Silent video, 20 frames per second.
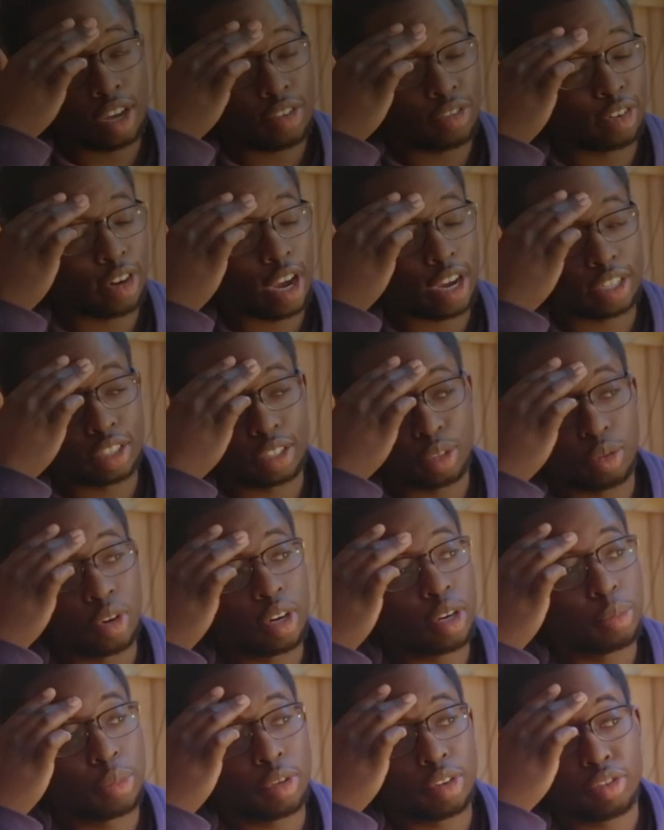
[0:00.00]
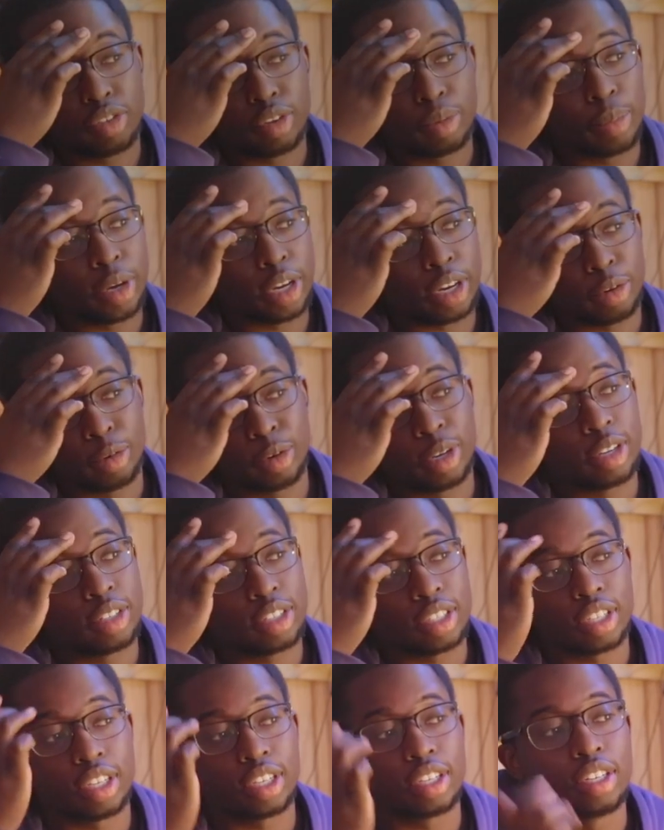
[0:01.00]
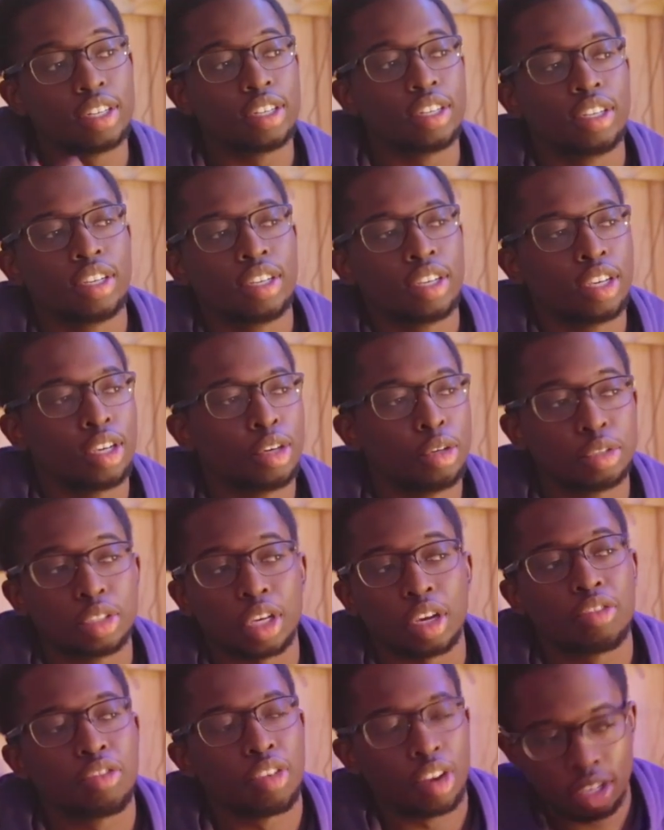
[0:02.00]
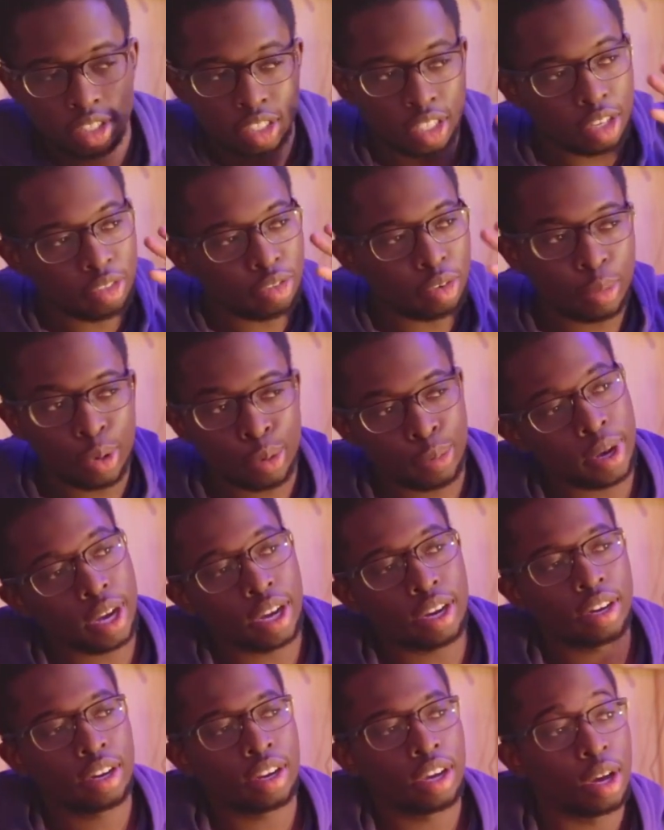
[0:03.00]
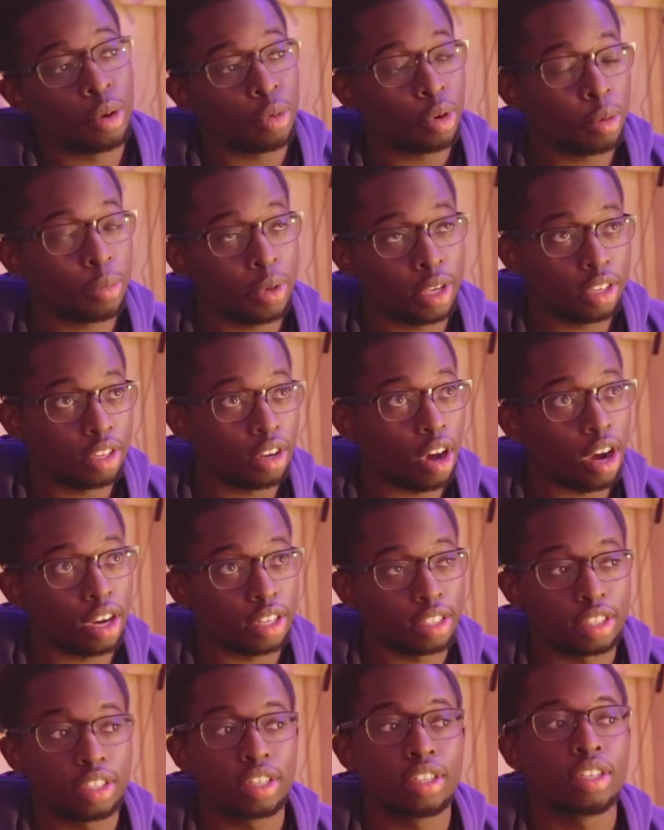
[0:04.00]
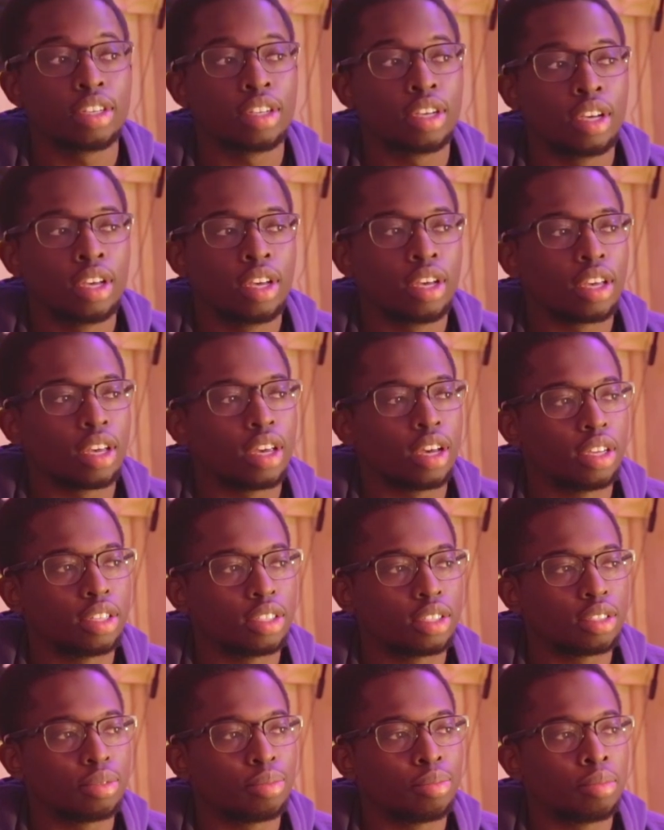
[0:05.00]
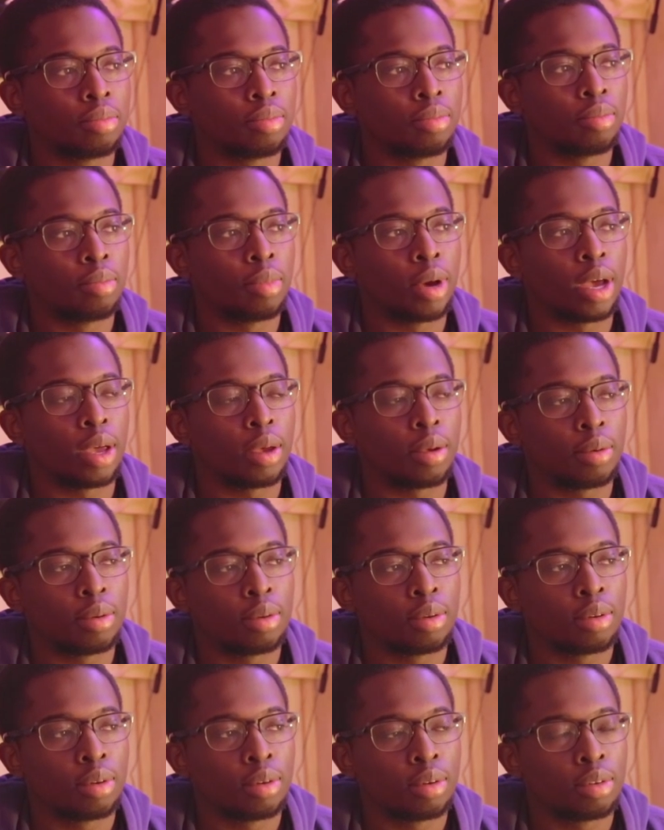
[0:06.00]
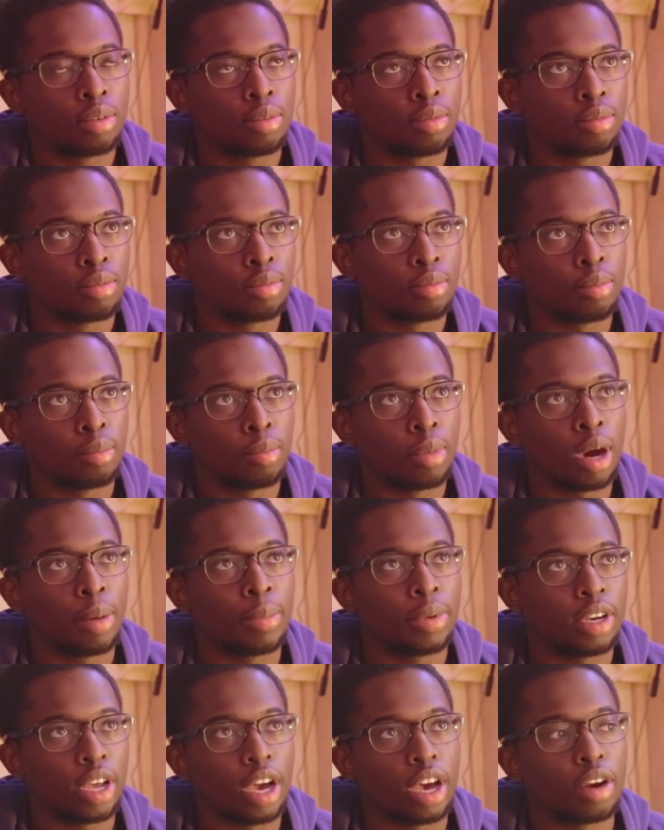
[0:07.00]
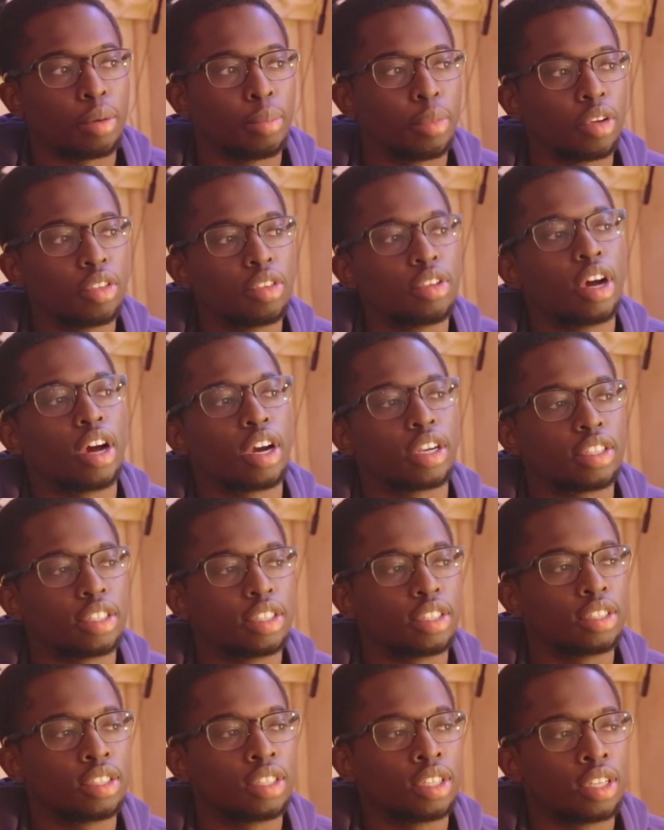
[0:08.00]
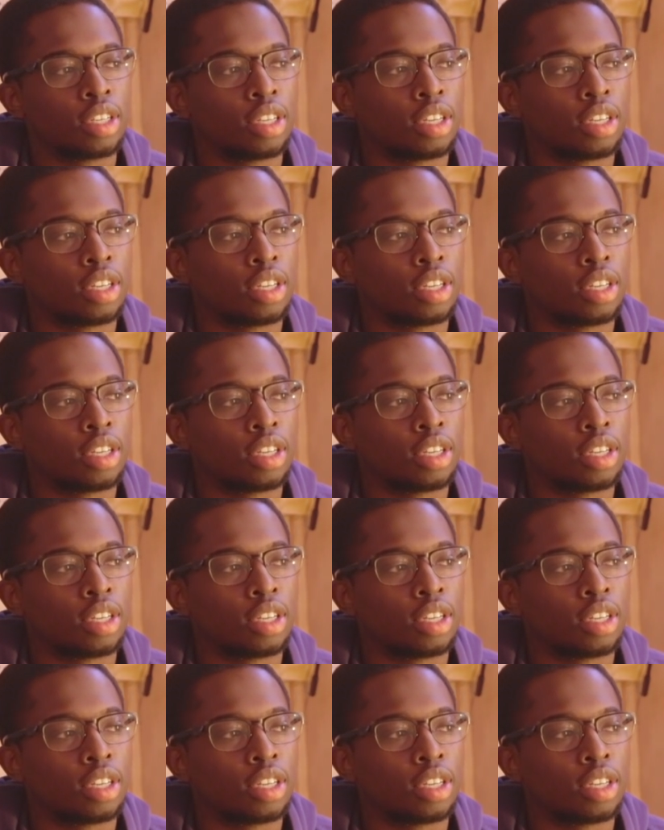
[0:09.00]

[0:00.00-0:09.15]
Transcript: never actually wanted to be a filmmaker when I was a kid. It was like the farthest thing from my mind. I want to be a doctor, because my mom and dad are both doctors.